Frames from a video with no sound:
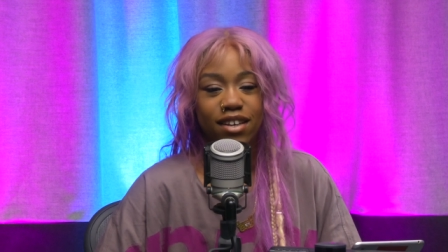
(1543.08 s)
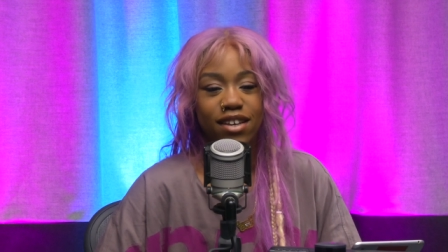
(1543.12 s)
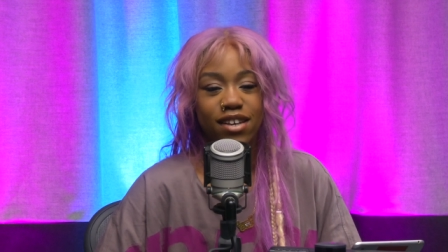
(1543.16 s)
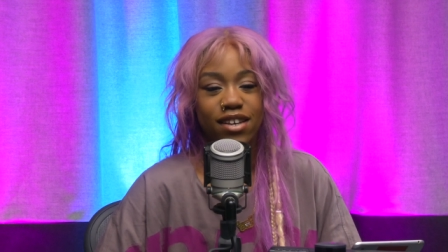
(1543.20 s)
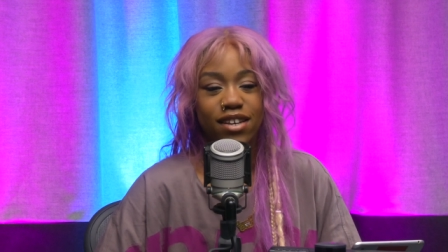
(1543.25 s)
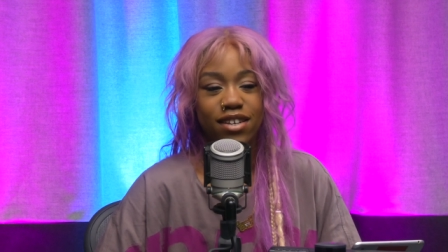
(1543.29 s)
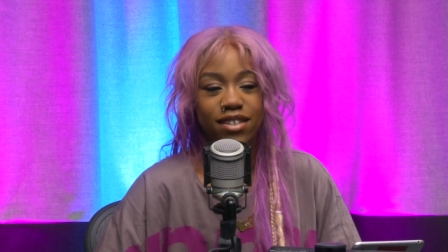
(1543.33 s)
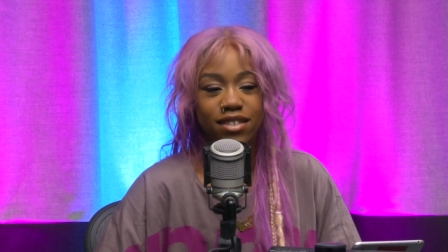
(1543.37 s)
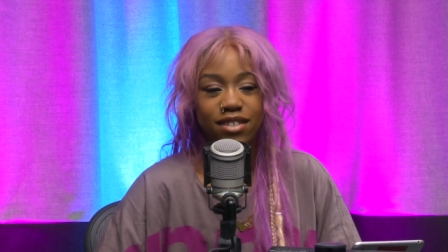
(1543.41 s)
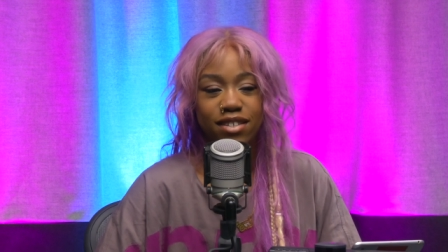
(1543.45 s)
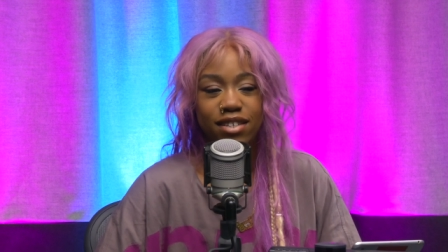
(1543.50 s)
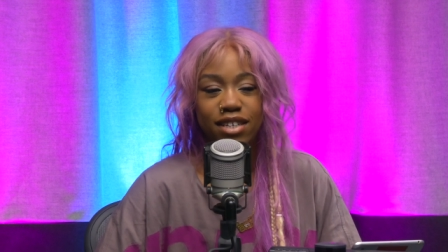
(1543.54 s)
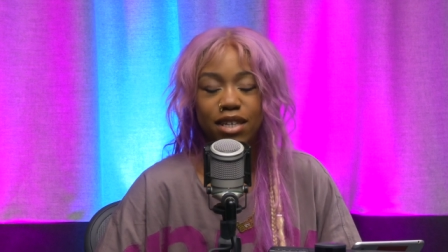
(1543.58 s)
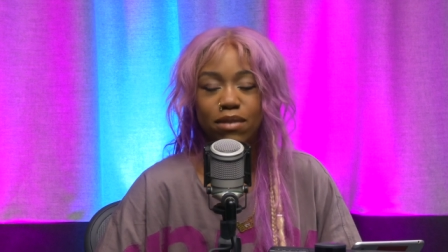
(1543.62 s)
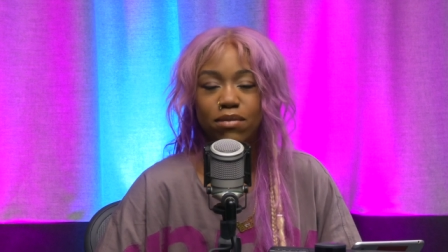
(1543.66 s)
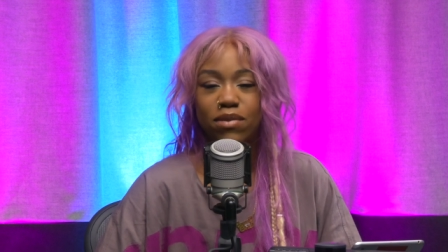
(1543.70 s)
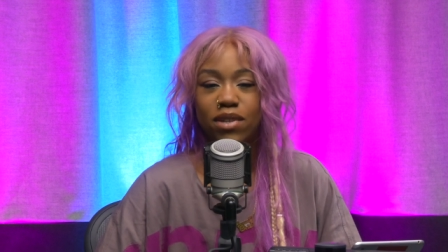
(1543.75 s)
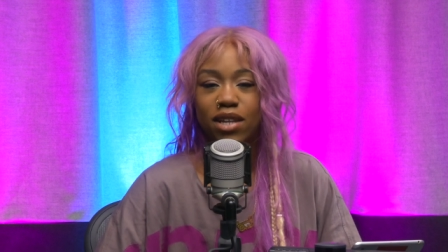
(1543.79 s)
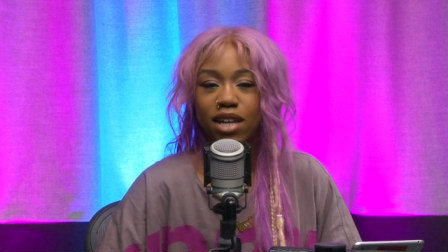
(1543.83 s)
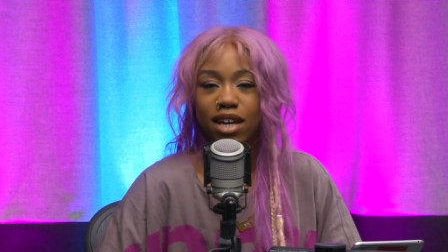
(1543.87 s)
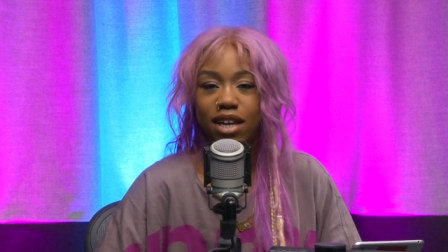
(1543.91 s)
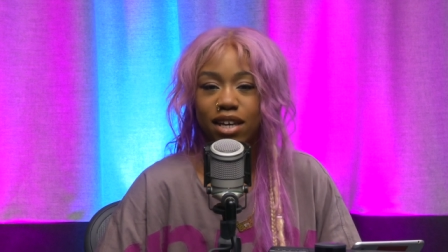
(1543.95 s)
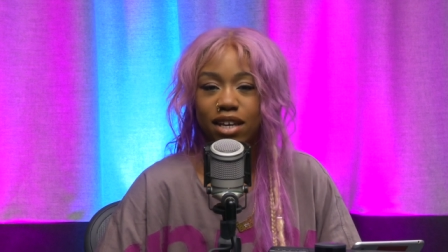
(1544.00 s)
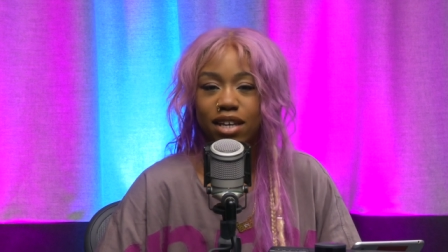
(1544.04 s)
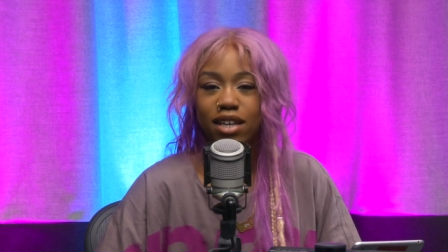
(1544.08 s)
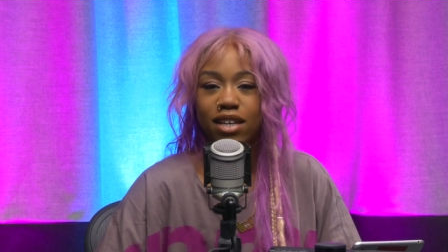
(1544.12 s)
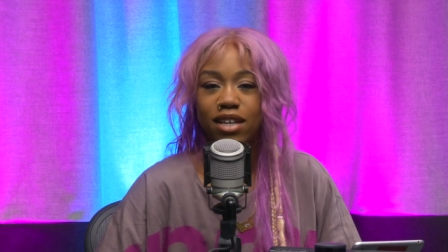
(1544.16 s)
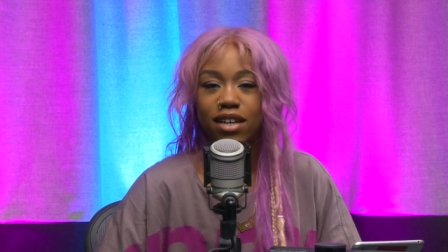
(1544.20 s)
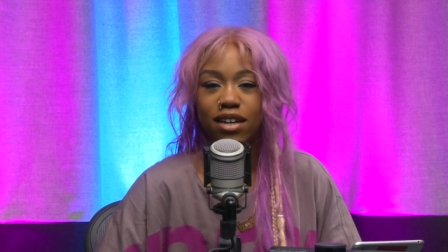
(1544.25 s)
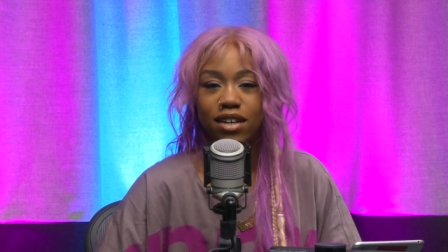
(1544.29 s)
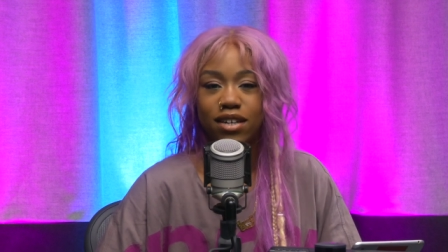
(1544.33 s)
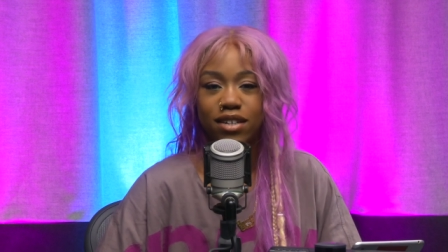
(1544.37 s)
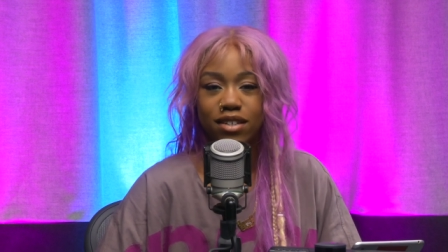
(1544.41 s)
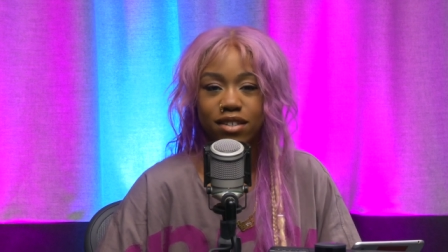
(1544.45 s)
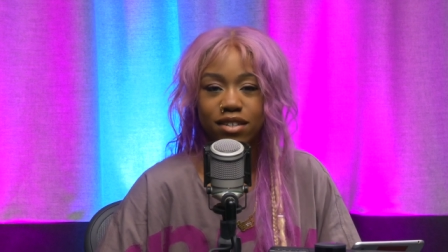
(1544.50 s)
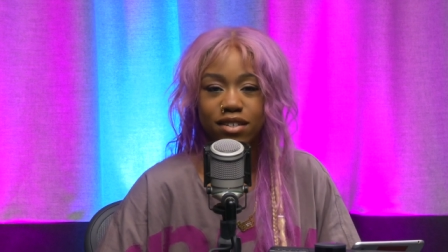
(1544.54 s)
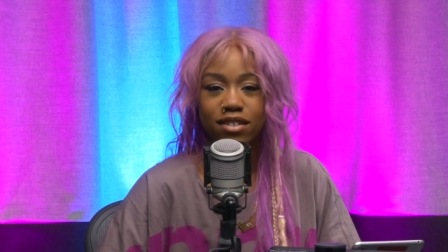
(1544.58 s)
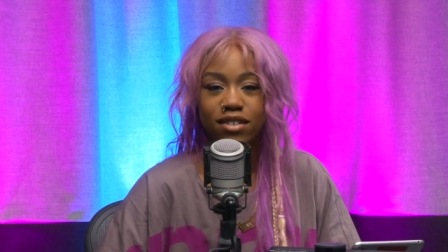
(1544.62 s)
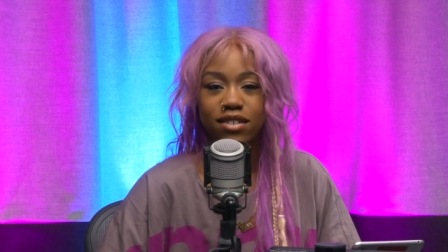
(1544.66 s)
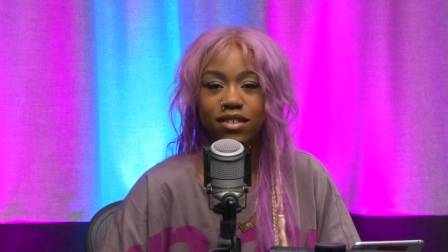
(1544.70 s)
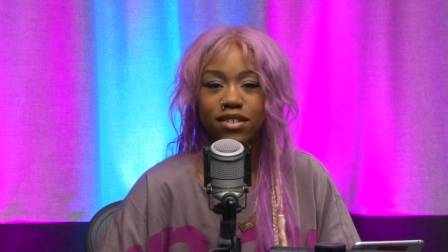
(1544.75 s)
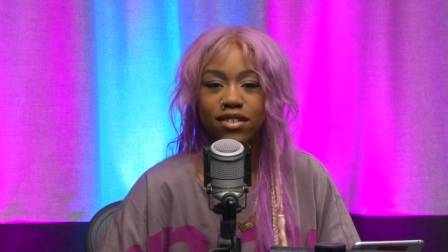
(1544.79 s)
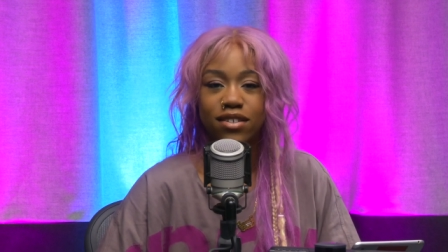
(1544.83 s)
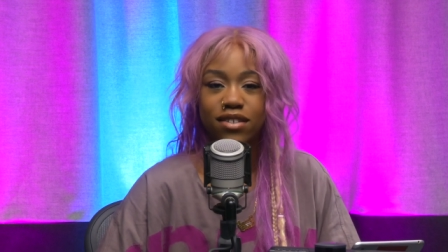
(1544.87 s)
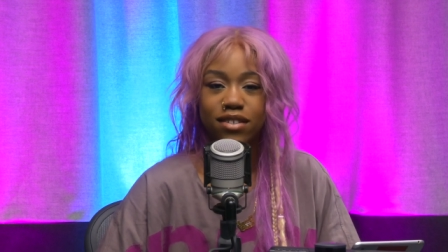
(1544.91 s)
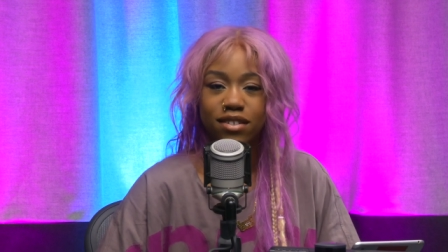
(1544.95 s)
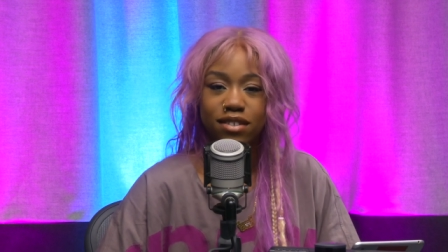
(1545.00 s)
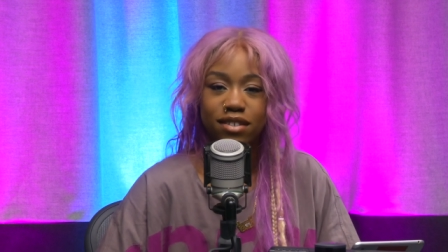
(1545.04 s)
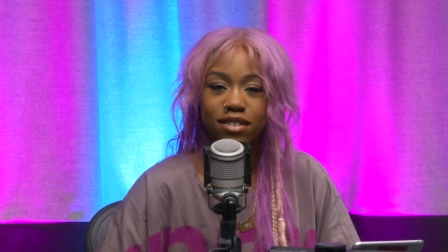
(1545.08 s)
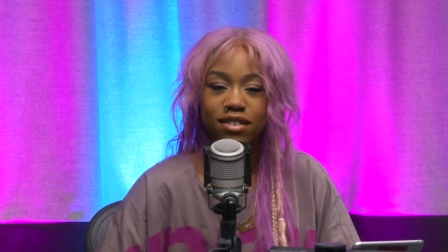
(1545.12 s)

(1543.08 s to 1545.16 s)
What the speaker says: seemed like he understood